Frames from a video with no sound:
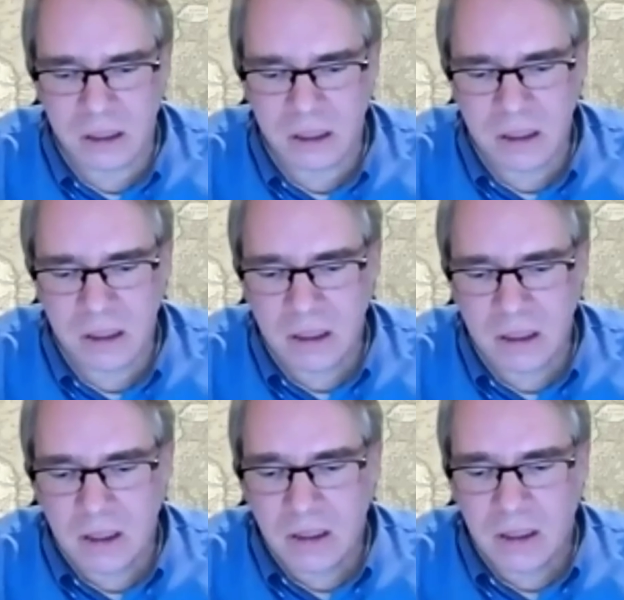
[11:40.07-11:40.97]
and this
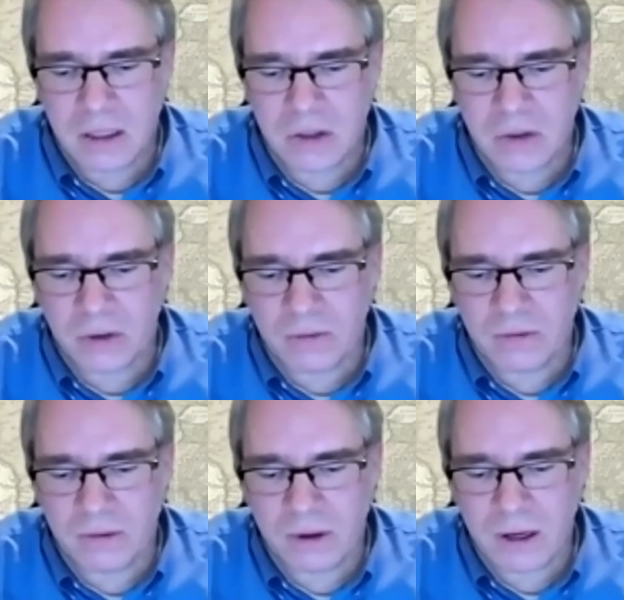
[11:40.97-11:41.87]
is
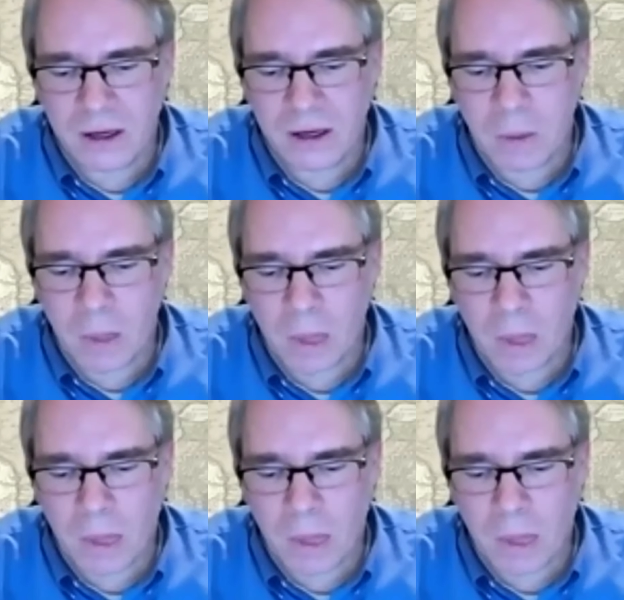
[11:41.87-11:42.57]
sort of